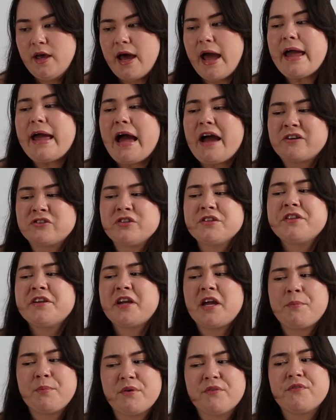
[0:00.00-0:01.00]
I actually
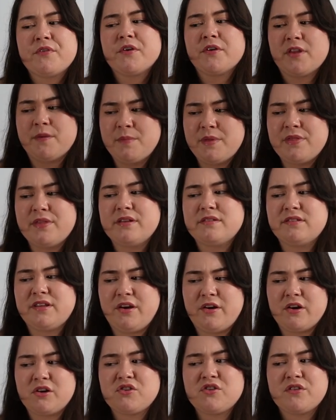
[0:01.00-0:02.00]
think I prefer them in this
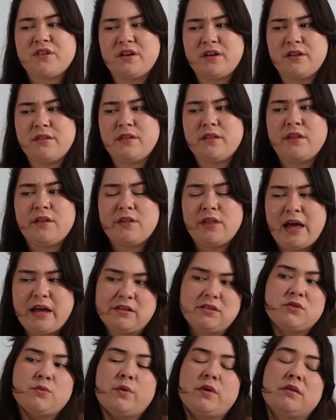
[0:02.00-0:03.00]
character than in the
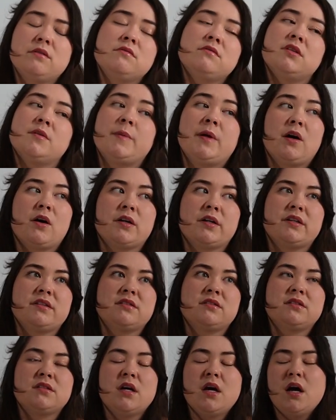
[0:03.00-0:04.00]
last one, to be
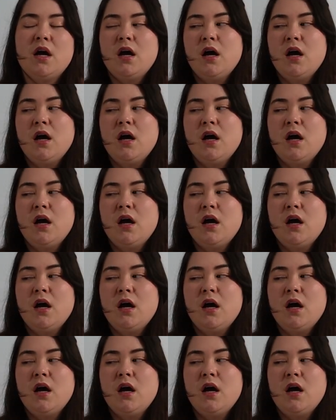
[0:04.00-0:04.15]
honest.